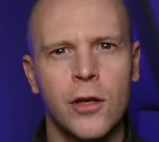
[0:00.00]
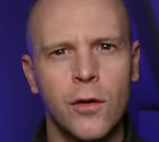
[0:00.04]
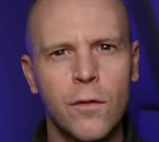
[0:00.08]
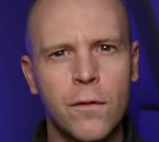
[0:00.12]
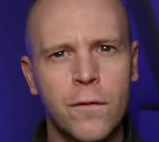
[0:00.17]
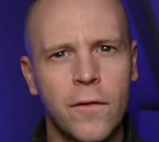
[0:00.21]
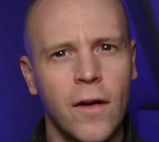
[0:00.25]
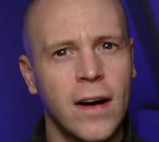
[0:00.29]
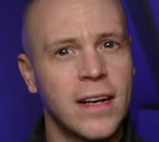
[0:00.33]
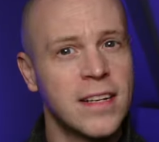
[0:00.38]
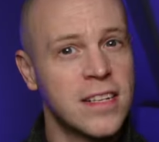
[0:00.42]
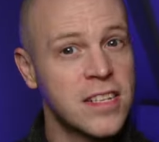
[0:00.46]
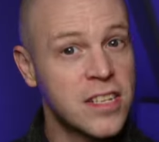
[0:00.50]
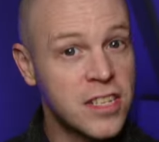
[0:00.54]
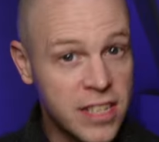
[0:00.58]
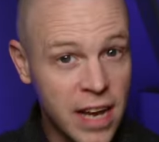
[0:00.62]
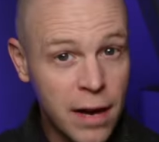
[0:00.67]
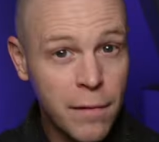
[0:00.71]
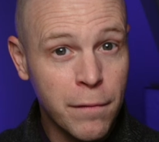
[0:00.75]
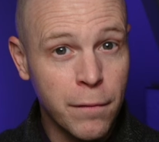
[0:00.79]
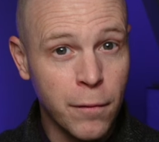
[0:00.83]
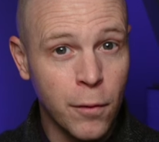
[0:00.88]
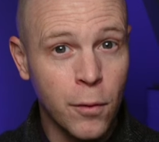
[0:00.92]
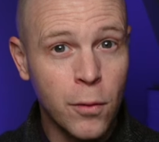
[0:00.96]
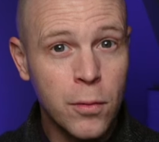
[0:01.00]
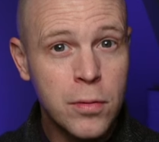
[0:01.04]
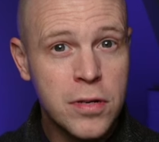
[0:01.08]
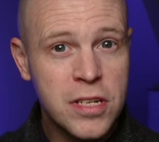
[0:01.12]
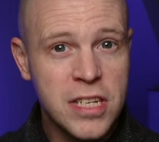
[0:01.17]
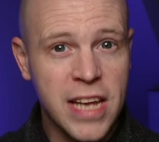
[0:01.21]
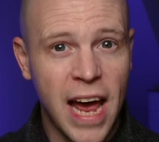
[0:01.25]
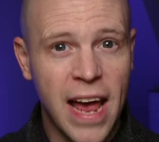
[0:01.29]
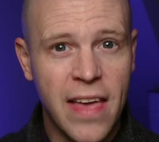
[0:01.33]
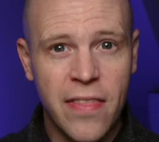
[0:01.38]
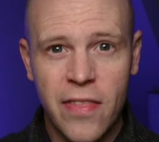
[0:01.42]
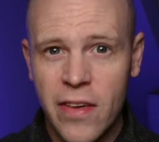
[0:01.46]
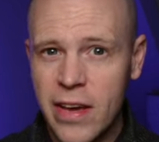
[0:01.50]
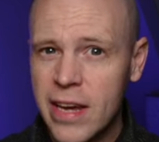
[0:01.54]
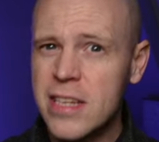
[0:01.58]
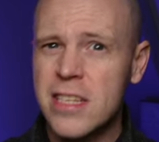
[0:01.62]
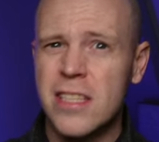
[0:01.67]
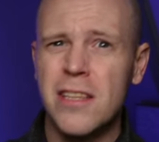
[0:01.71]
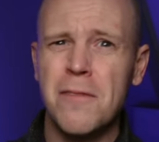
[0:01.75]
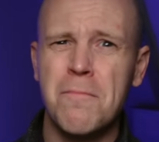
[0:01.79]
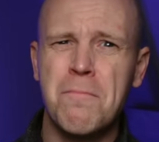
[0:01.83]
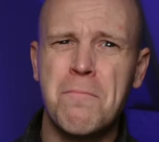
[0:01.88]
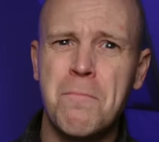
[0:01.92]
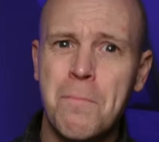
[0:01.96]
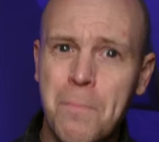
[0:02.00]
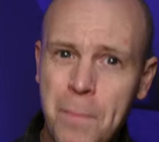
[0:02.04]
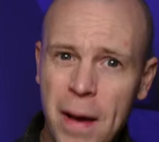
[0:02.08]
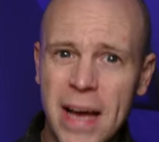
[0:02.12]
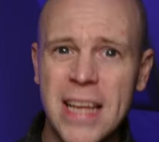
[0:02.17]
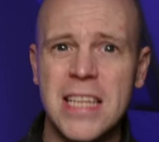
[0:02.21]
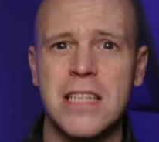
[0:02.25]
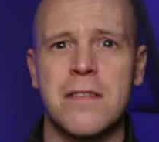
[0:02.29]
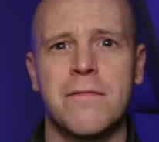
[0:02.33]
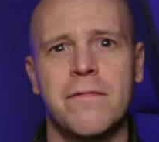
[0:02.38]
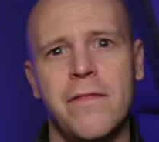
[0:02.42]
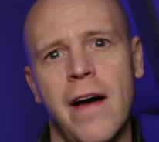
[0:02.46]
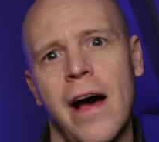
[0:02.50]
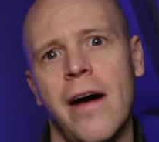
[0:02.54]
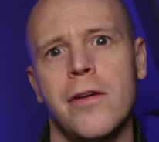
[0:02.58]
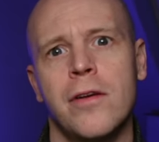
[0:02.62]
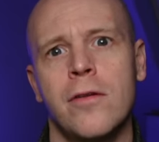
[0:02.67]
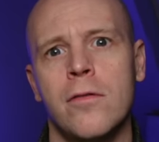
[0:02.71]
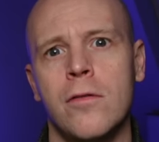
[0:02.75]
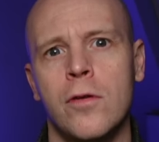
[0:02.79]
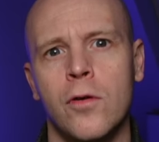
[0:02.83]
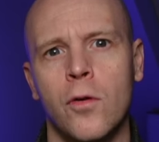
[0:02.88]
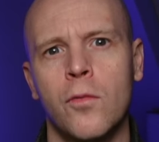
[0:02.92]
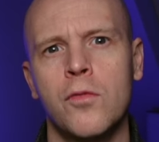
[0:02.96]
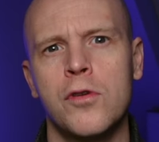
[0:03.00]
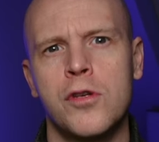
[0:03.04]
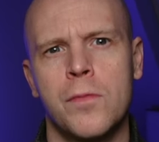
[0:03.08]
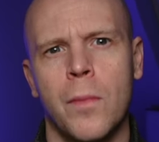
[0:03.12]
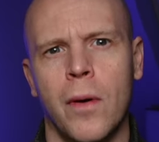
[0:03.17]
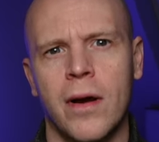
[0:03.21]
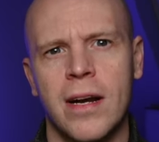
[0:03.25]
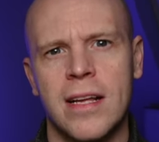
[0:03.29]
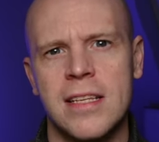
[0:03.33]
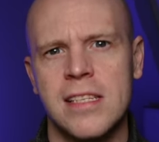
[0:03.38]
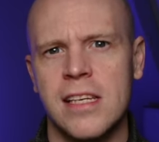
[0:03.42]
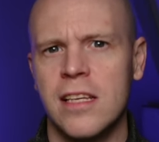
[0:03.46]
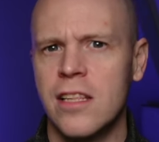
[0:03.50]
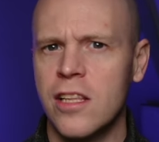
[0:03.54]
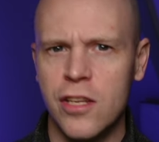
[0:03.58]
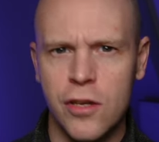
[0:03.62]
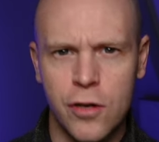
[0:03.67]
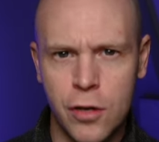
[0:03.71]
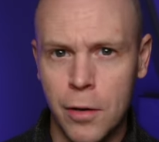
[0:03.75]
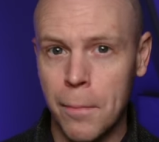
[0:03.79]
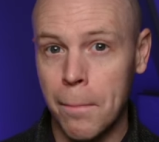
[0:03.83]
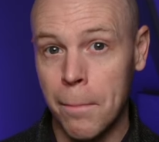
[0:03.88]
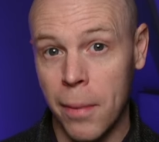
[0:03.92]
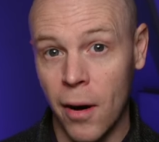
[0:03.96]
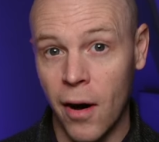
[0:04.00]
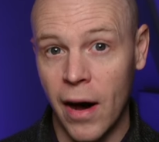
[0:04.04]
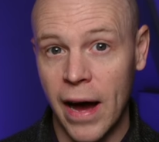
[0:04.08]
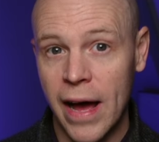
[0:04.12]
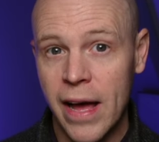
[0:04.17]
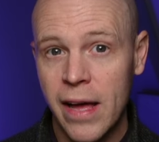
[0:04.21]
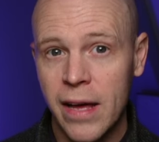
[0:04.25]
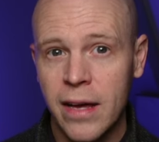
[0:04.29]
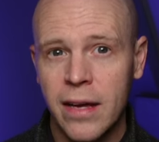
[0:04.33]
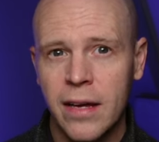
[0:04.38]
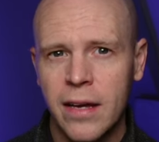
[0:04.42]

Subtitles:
you'll find several saying that it's the best value launch monitor that you can buy,